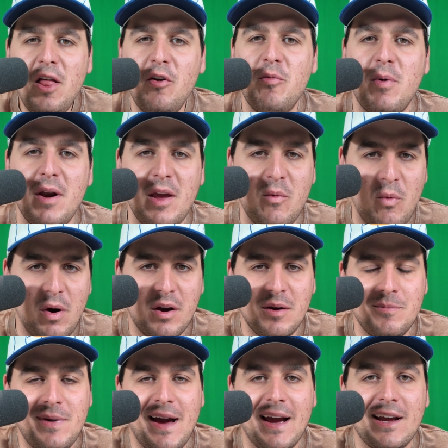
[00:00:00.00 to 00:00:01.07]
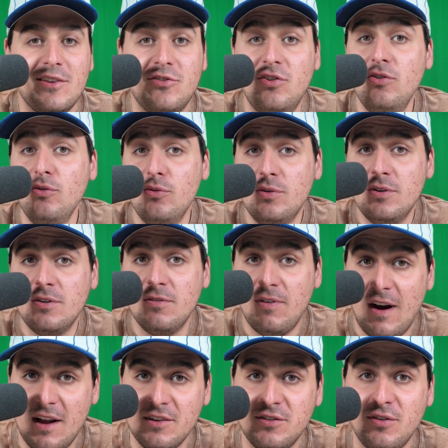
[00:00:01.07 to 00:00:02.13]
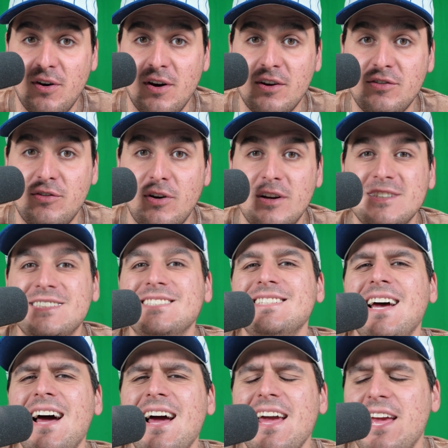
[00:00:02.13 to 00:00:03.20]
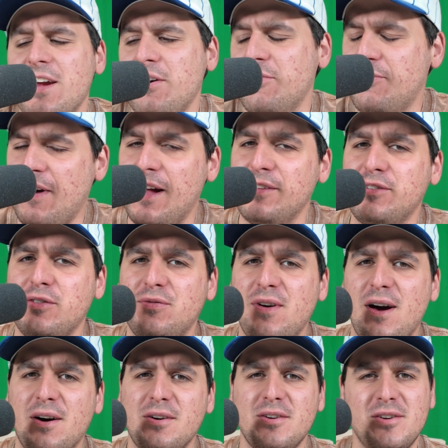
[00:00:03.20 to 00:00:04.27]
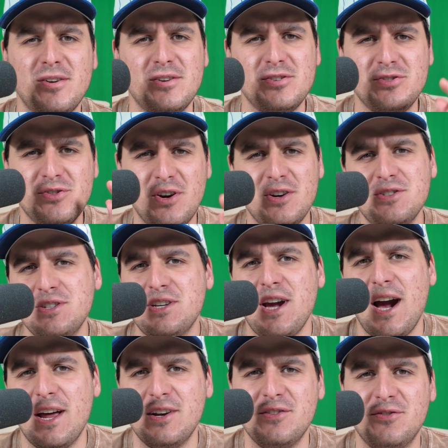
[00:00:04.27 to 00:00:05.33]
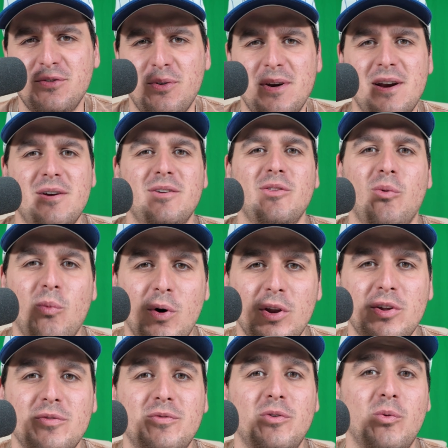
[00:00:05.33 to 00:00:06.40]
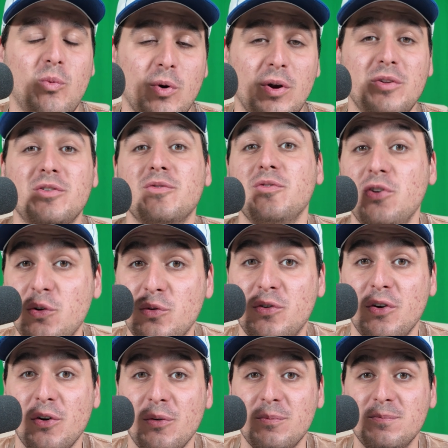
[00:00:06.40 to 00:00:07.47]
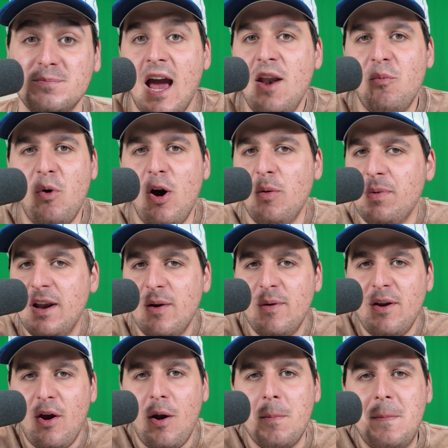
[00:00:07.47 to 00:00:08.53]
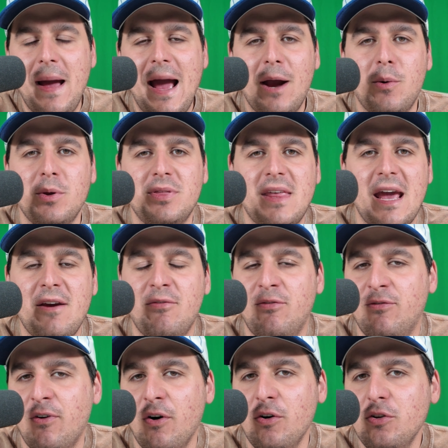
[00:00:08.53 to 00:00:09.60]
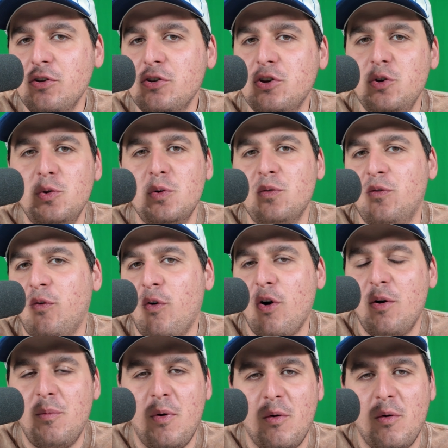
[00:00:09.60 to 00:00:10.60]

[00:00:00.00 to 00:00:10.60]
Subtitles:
everybody, and welcome back to Fonz Talks Jerseys. It is I, Fonz the Falcon, your jersey connoisseur here in the wonderful world of YouTube. And well, here we are back with a full uniform